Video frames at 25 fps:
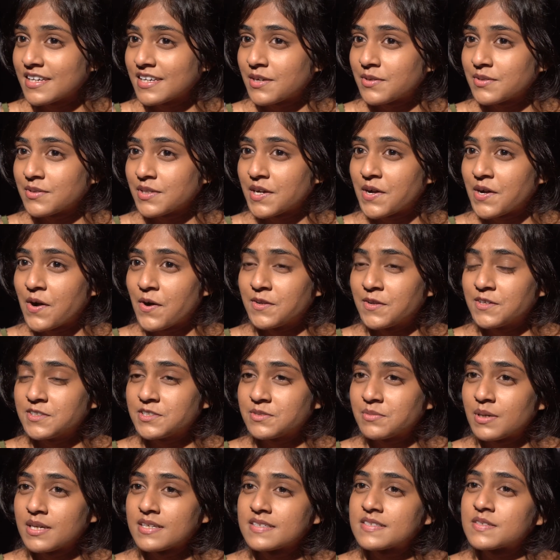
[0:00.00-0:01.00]
around the corner to
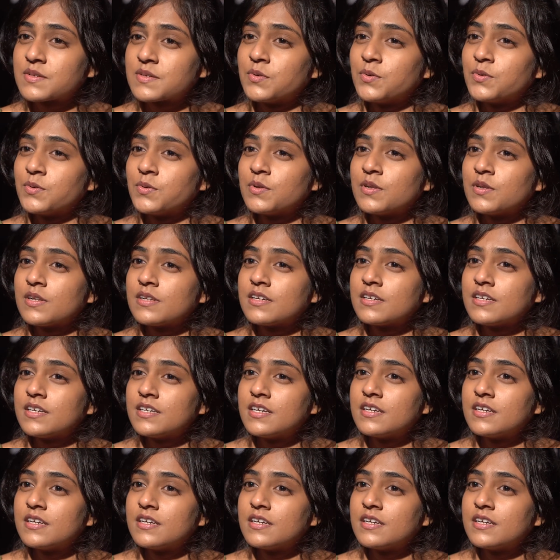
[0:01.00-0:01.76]
my school.